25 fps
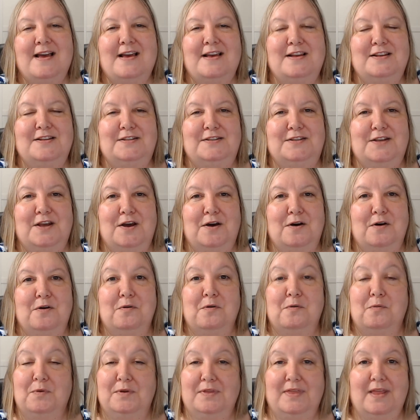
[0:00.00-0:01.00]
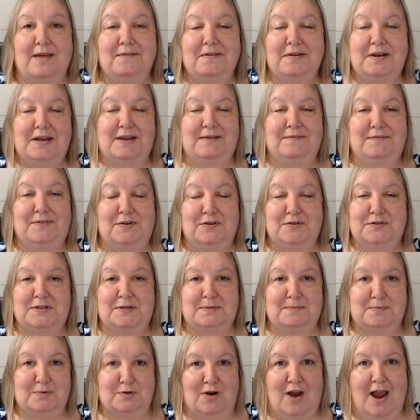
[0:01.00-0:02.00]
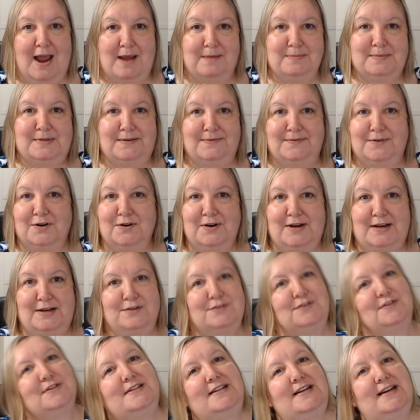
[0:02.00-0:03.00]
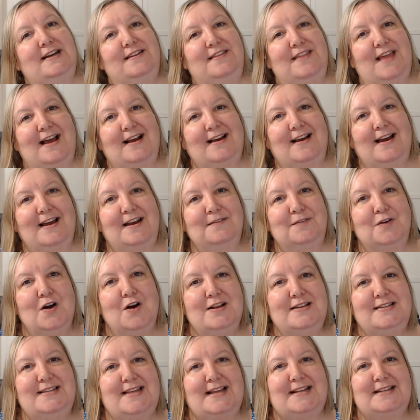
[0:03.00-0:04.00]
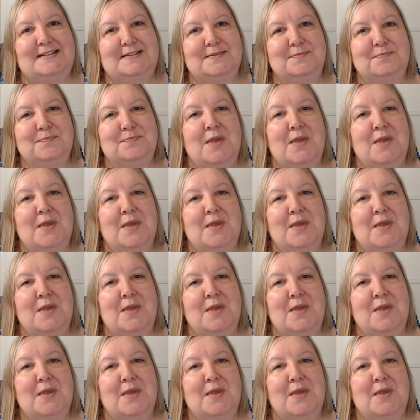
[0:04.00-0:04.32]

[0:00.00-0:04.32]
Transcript: So would love it if you subscribed if you're interested in that kind of content.